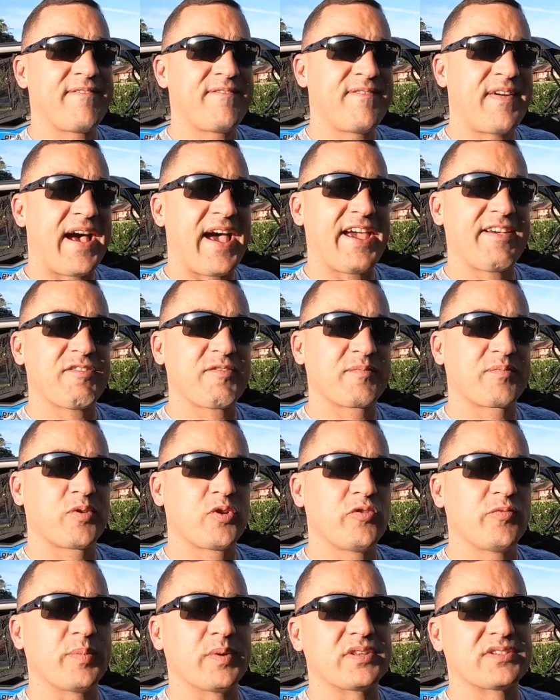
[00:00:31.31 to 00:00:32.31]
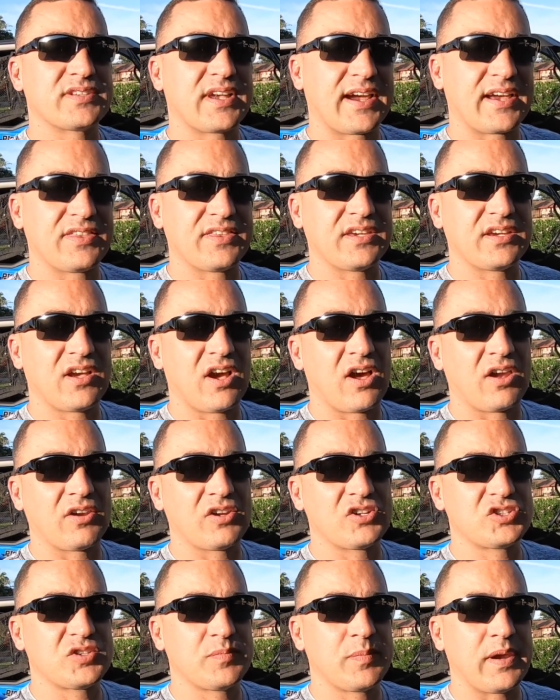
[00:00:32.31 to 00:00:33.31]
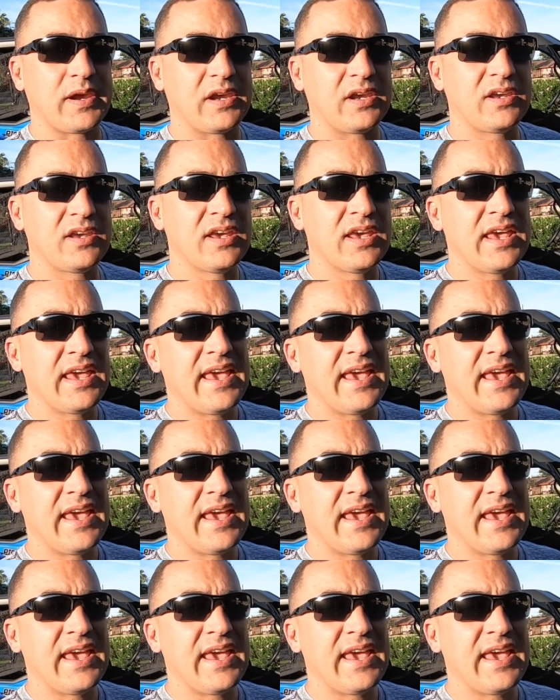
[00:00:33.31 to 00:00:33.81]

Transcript: 5 improvements I think Honda should make.